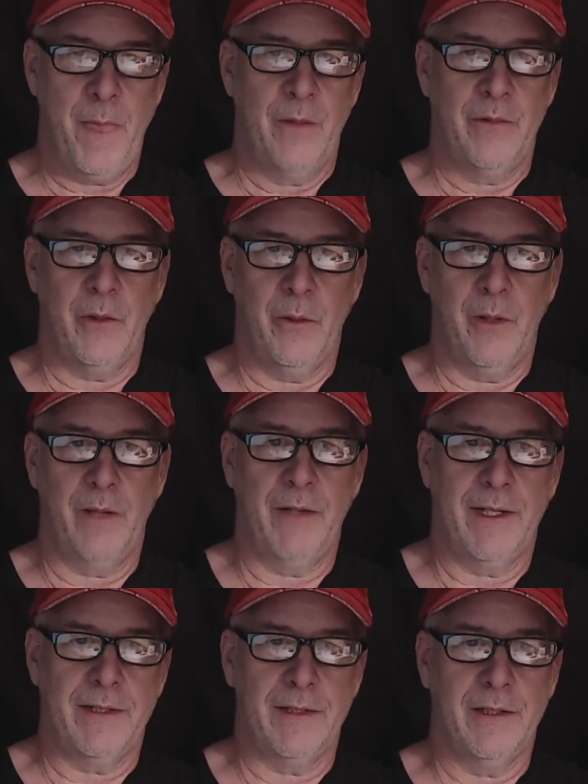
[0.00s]
So and I've
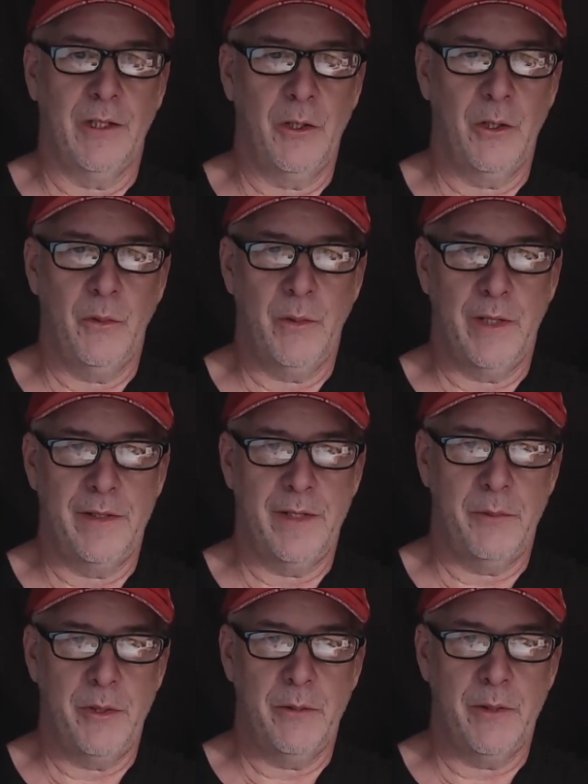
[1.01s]
got a little logo with a
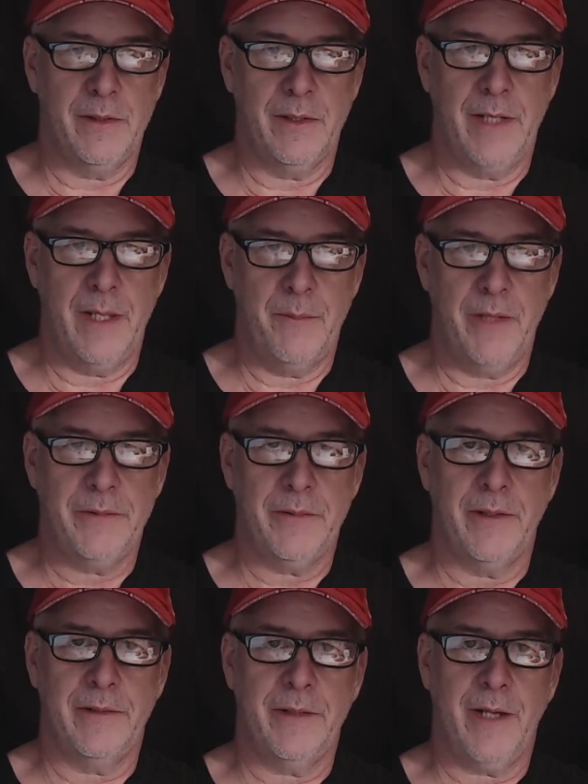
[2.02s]
W and a little MS
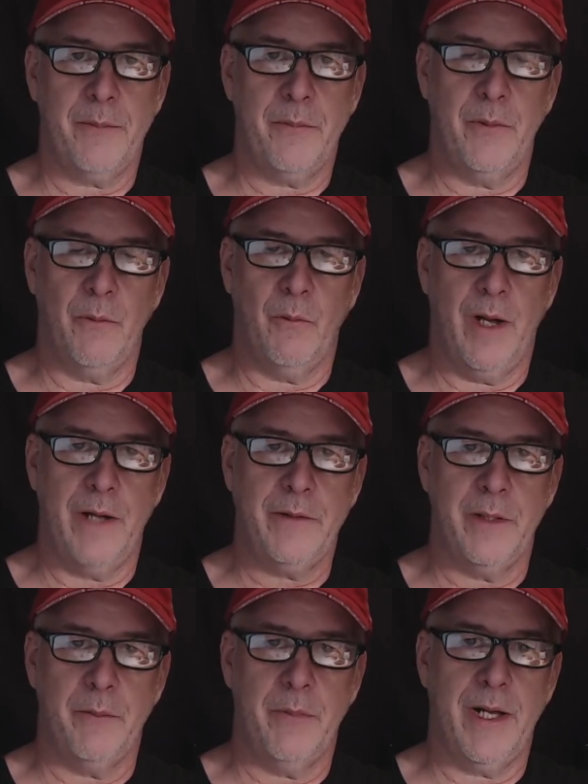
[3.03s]
on the top, watch
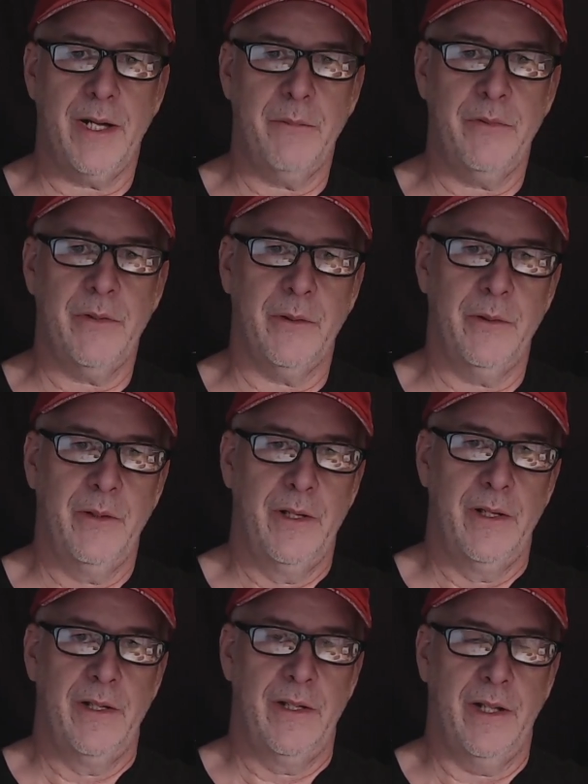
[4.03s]
on the bottom. So
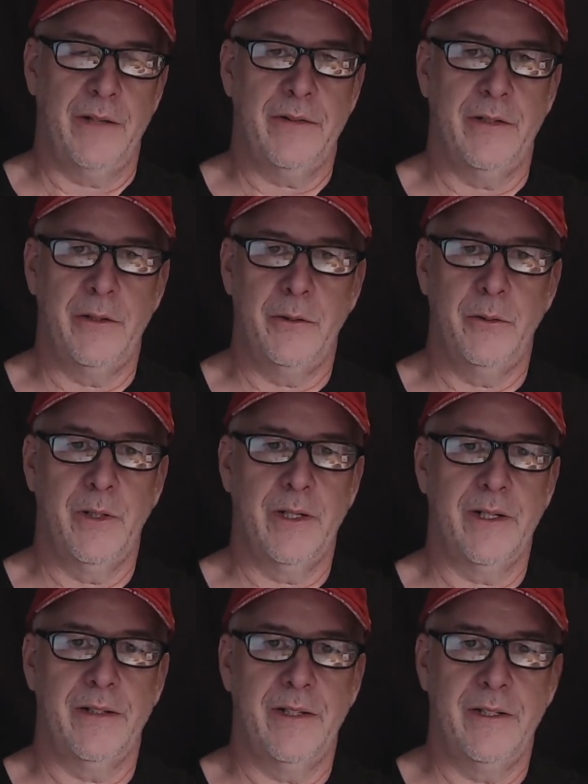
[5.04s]
that's the new
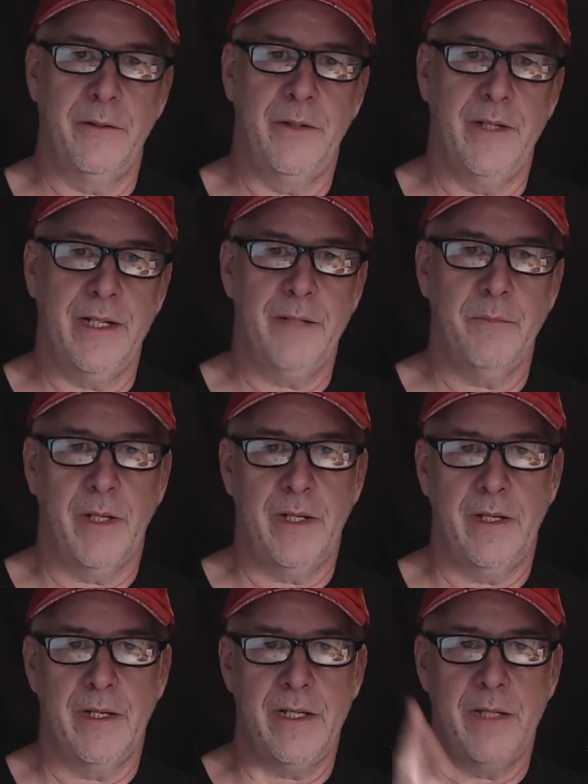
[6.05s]
uh, the new gig.
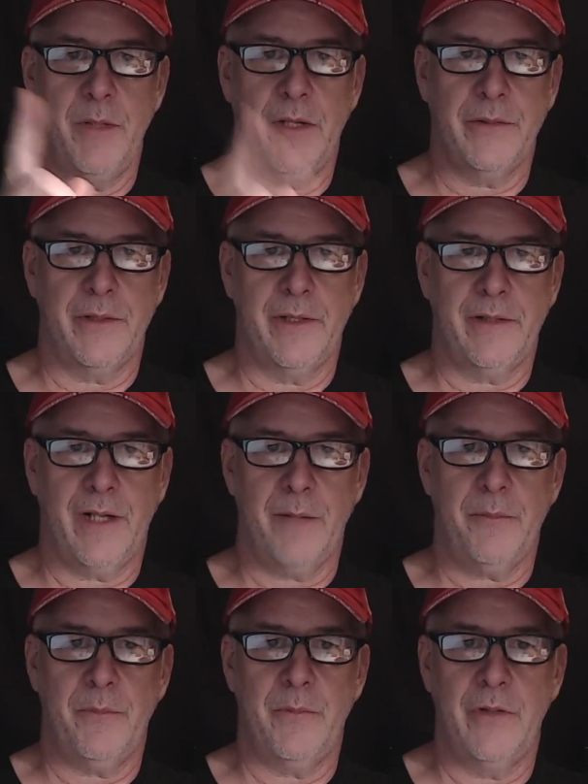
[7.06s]
My uh, email's on the
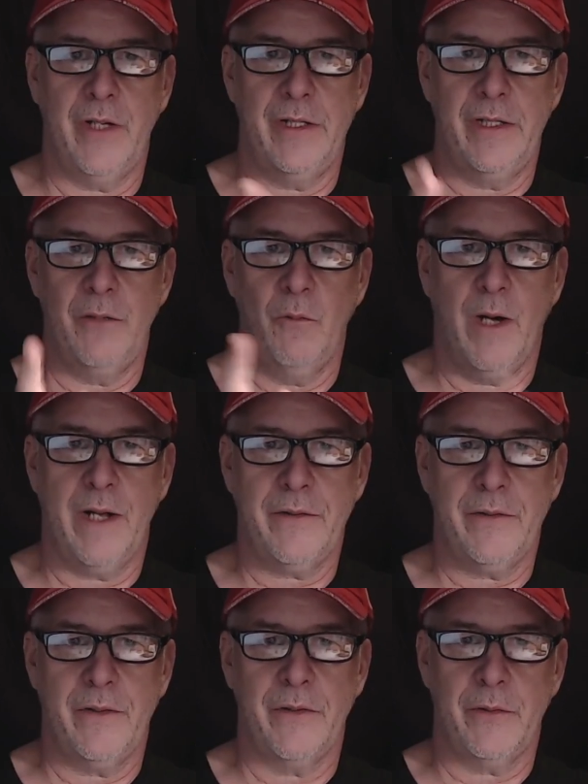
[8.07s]
top,
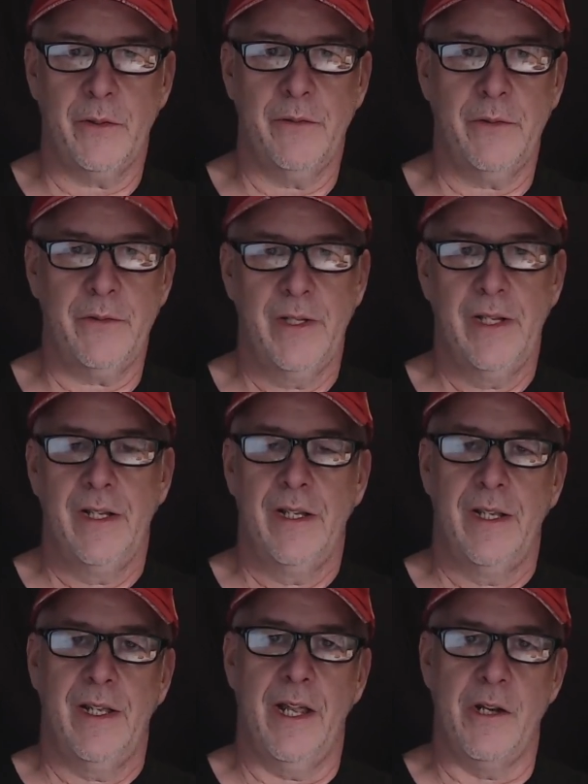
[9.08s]
jdwatchservice
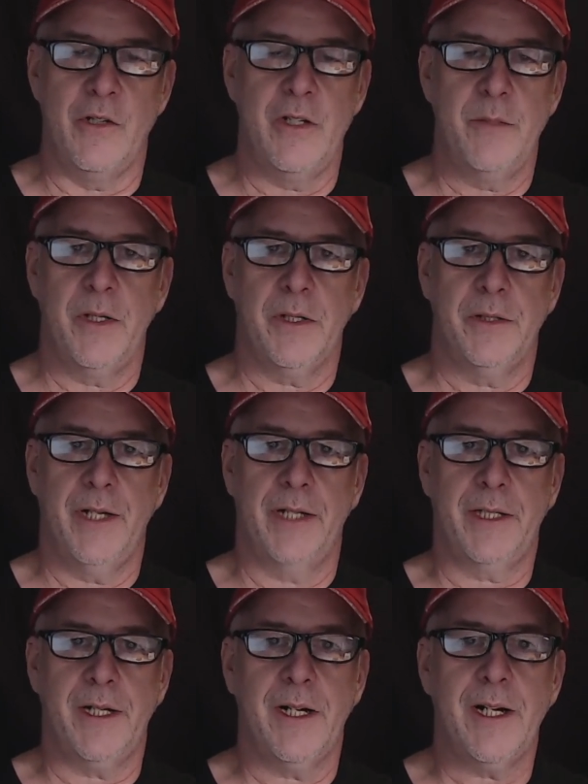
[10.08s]
at
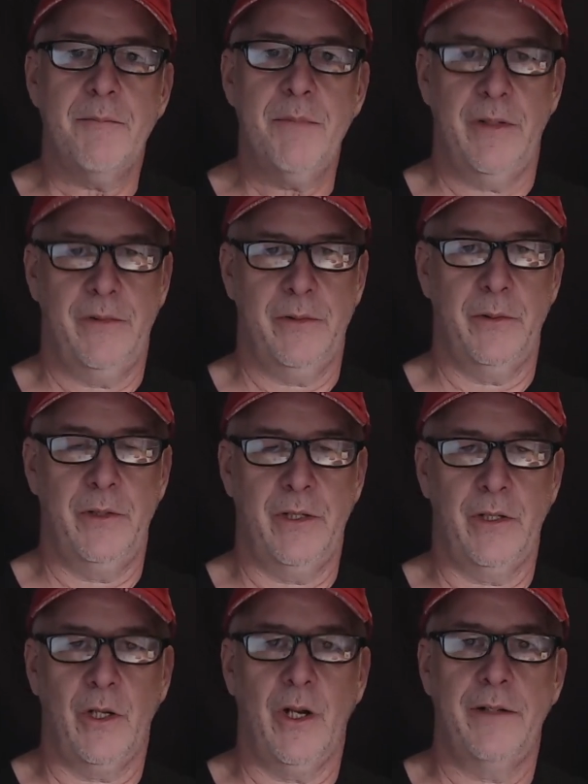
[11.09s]
gmail.com. So you
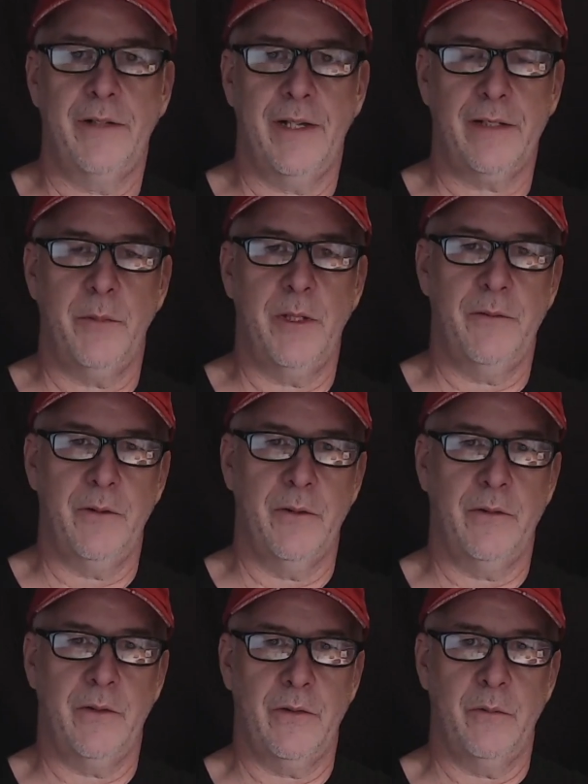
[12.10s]
can contact me if you're
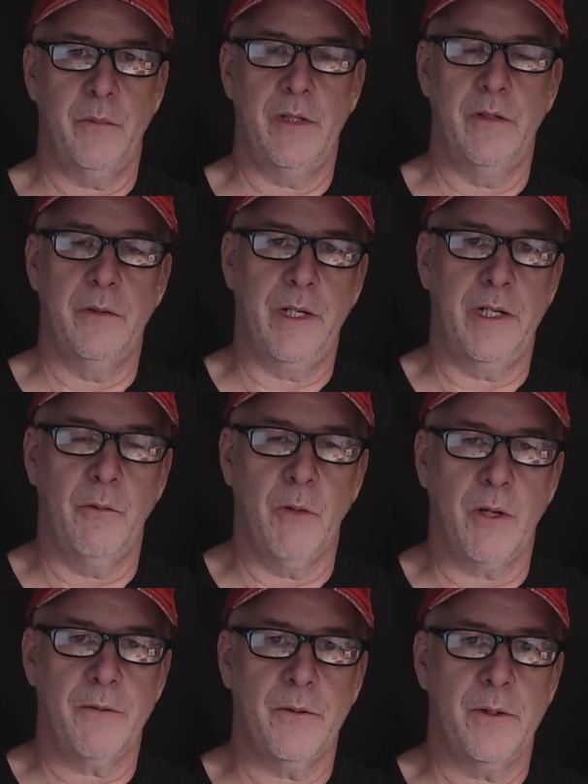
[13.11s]
interested in me doing any
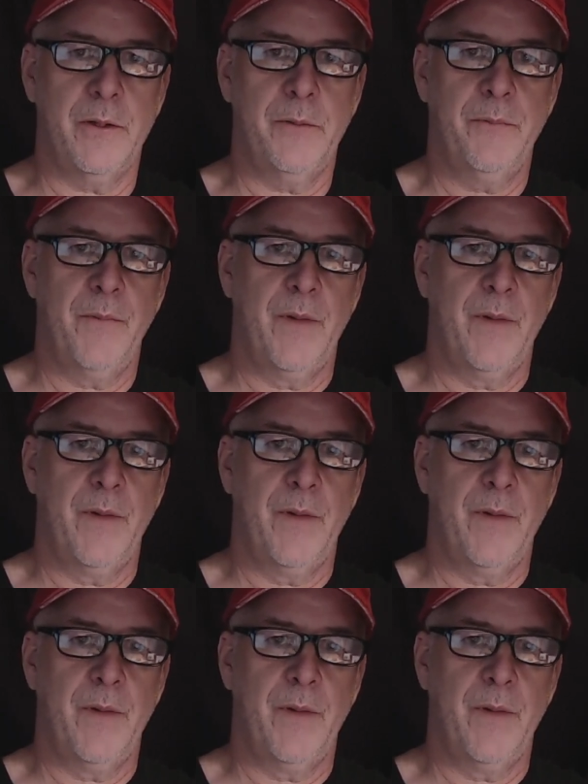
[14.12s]
work for you.